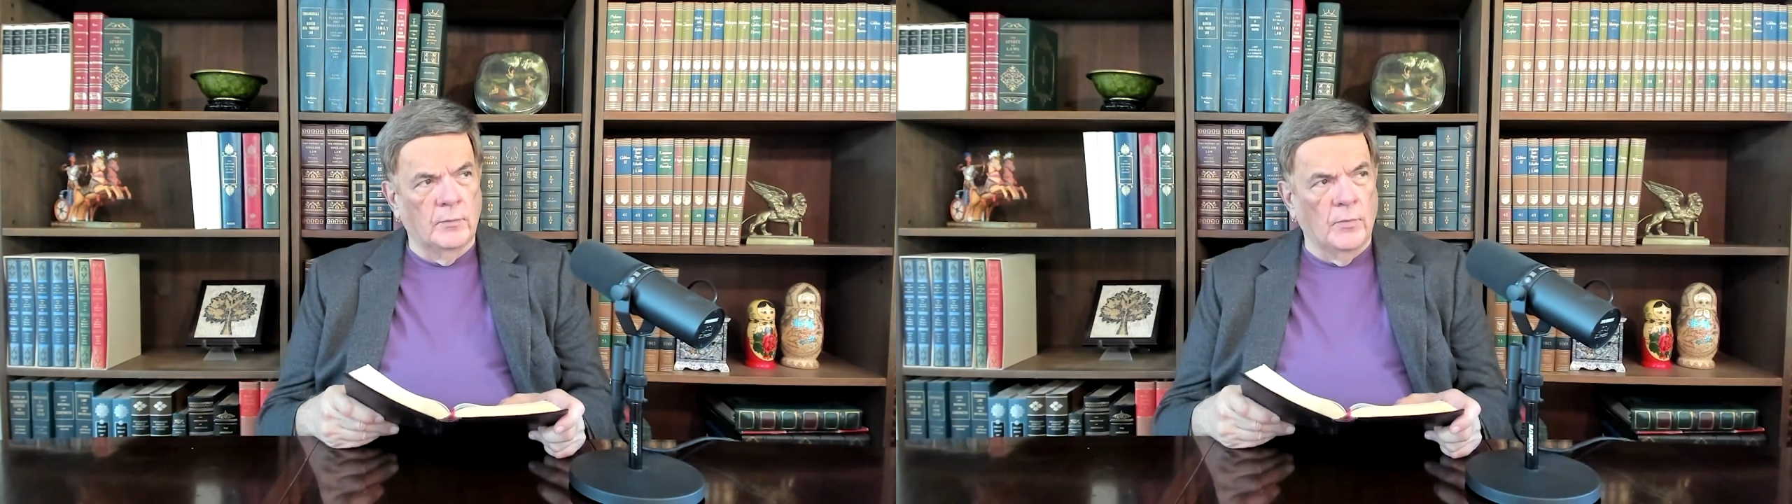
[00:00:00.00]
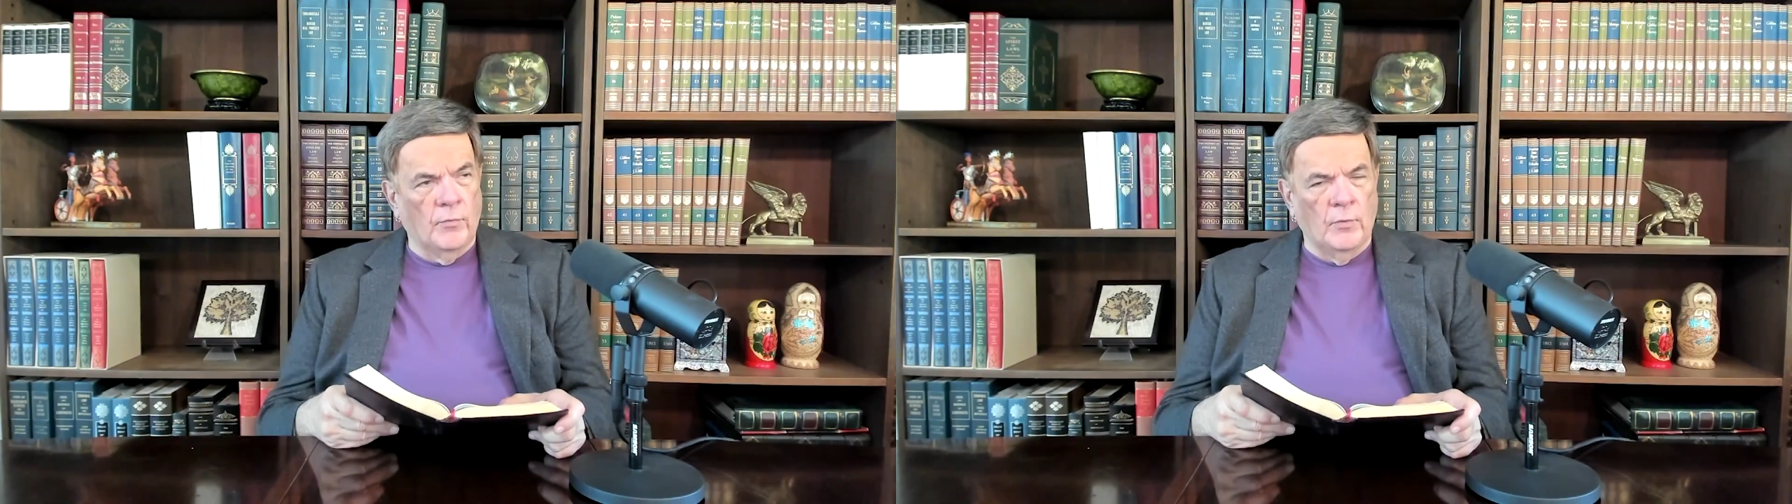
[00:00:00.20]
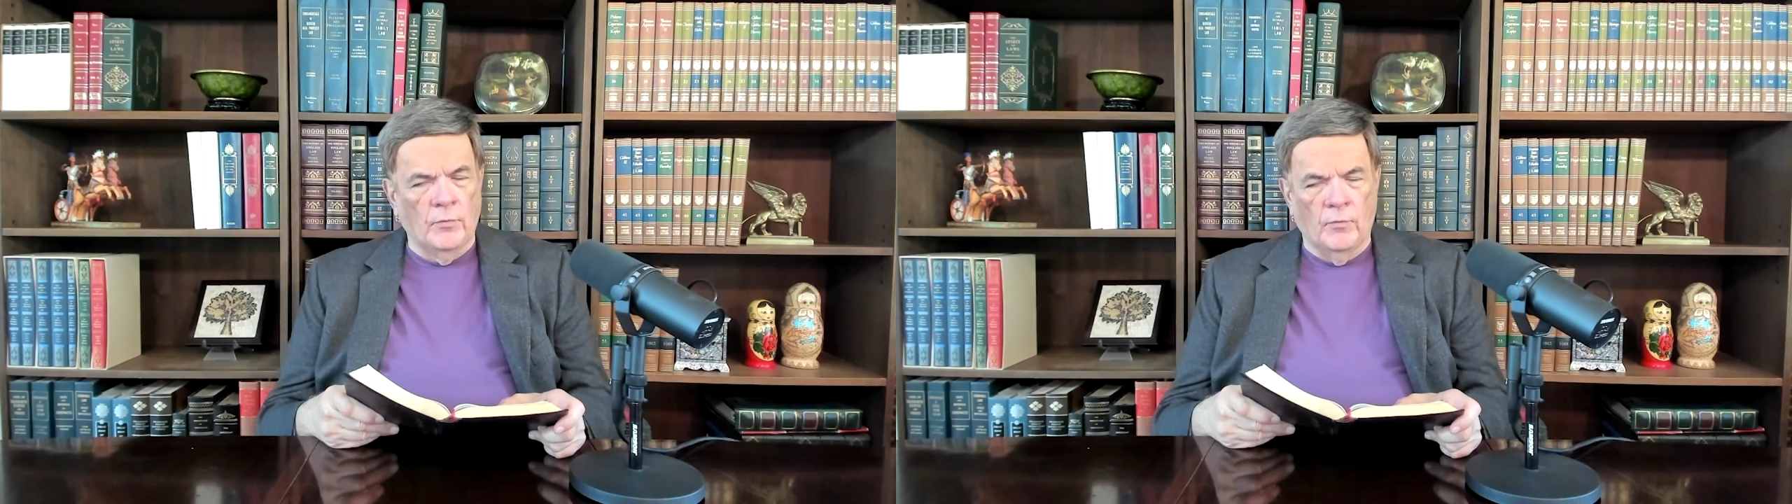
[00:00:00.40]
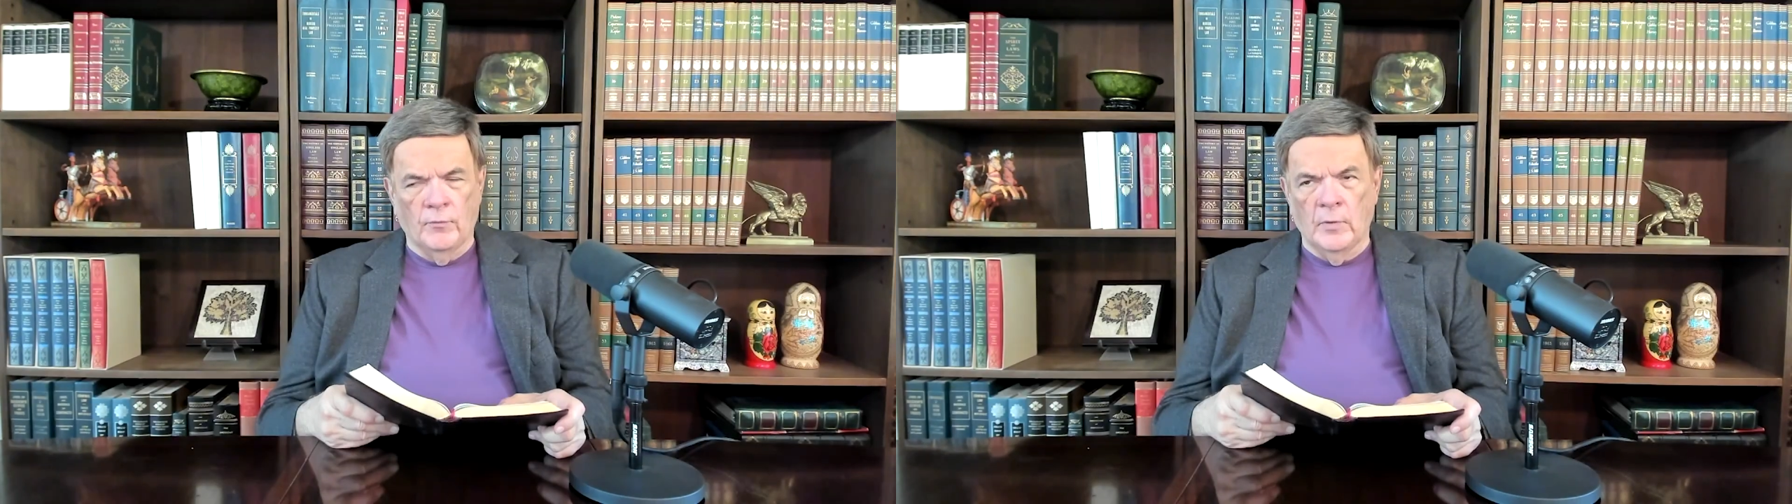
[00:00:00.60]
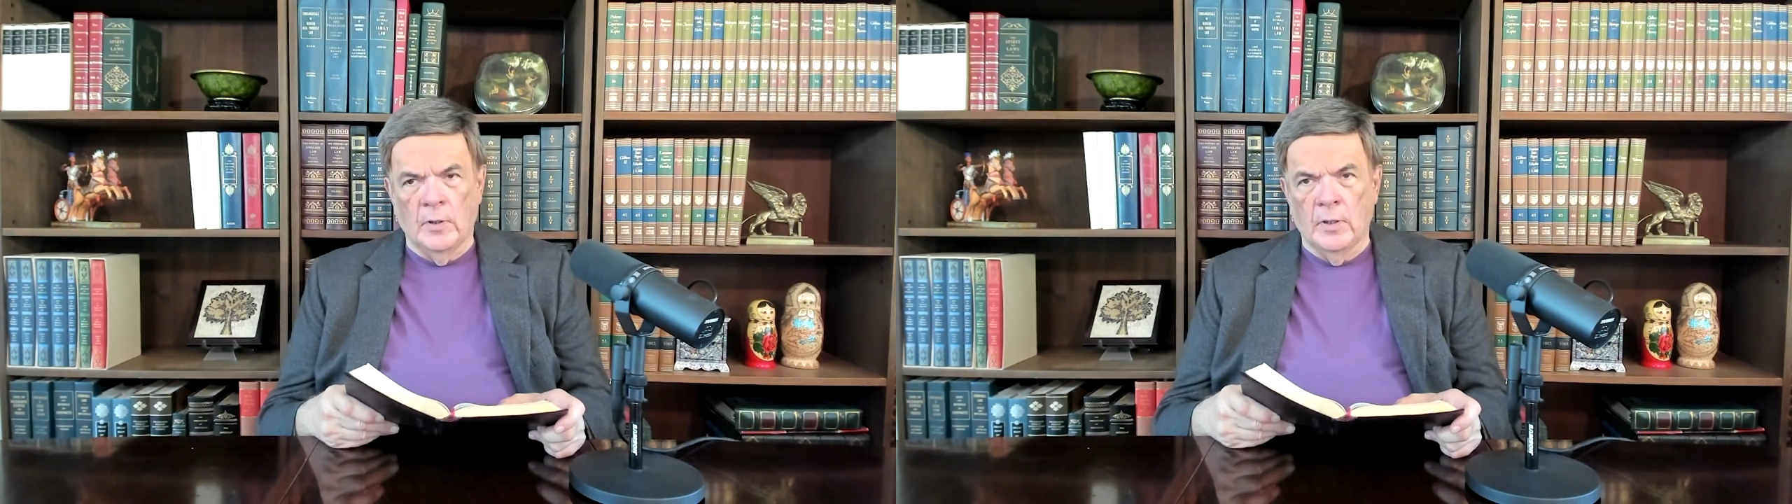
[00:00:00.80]
the sons of
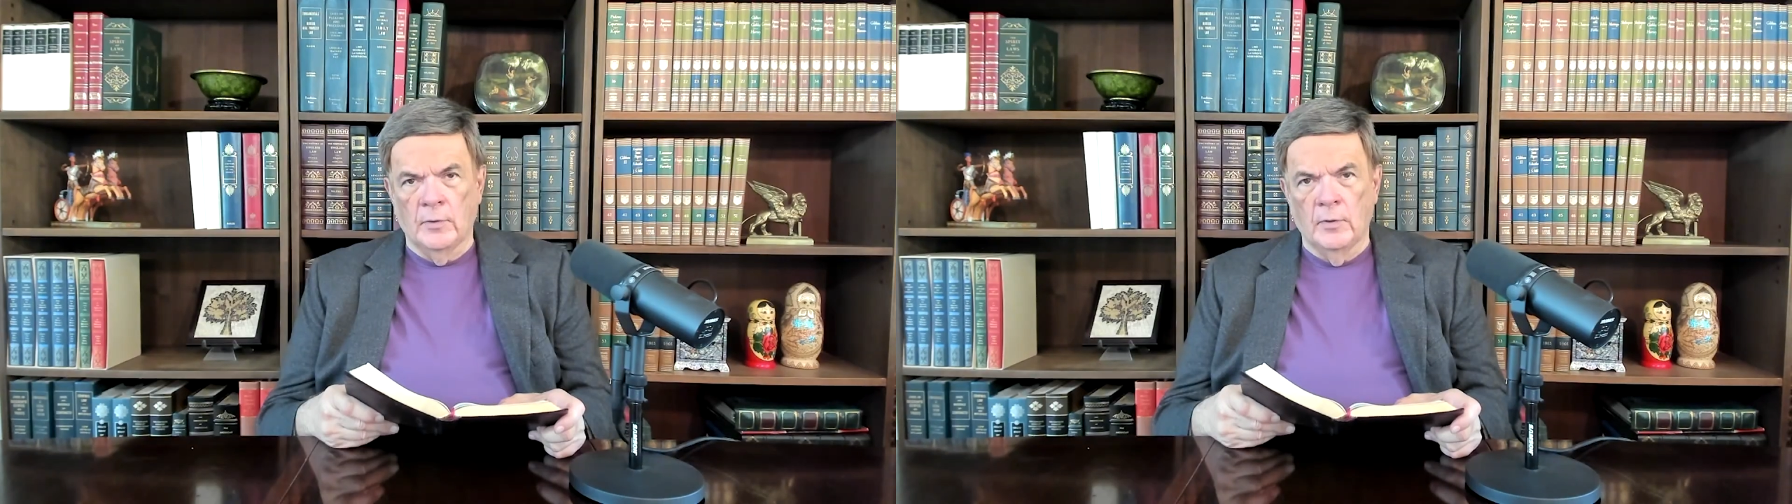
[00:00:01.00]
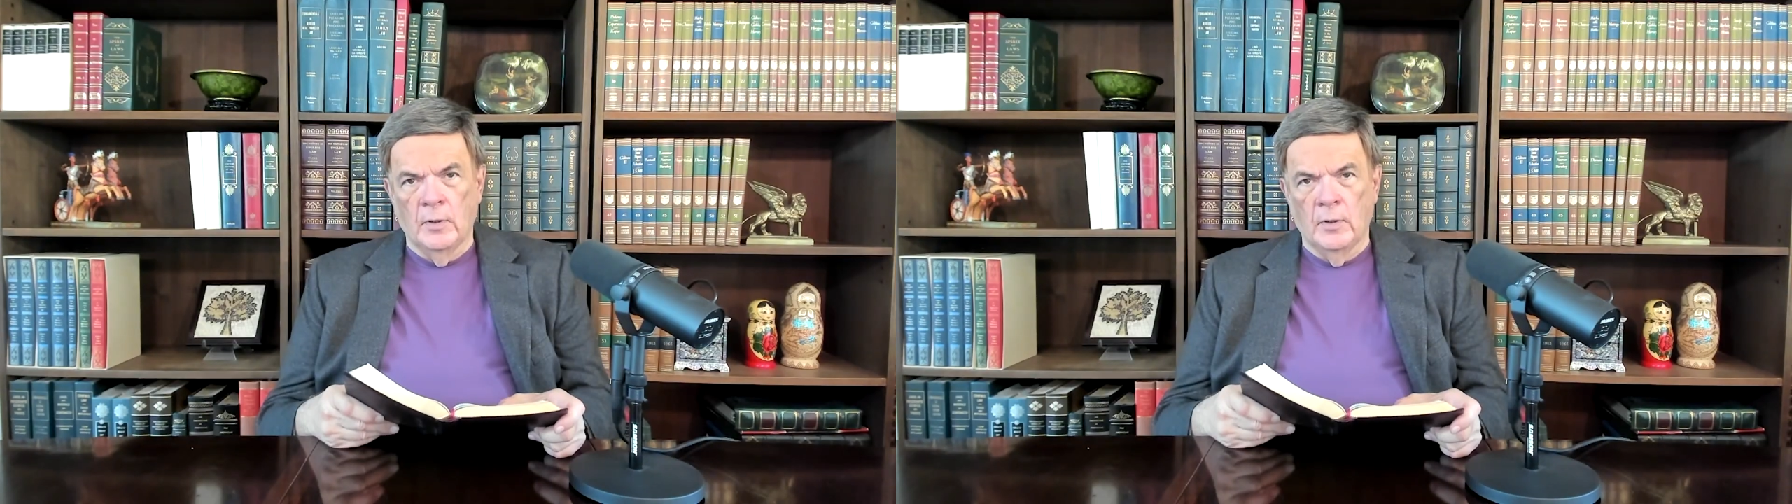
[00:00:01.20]
God